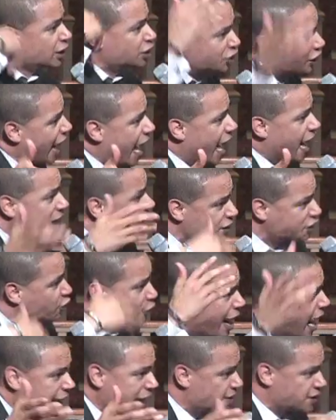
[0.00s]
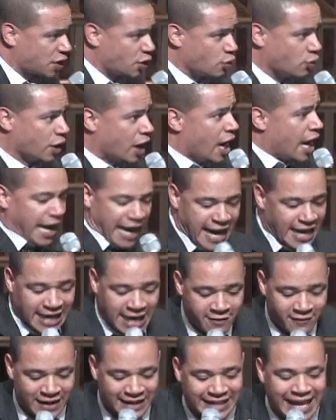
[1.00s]
his gratitude. He ain't even
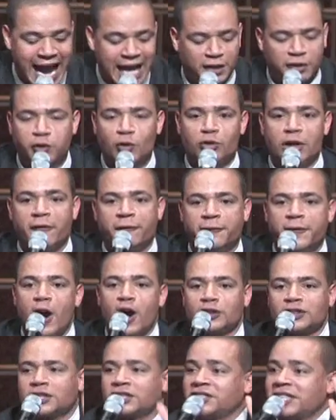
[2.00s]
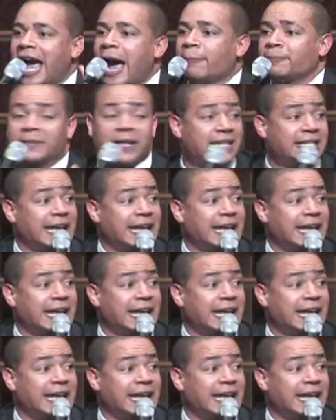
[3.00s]
got through the first chapter yet.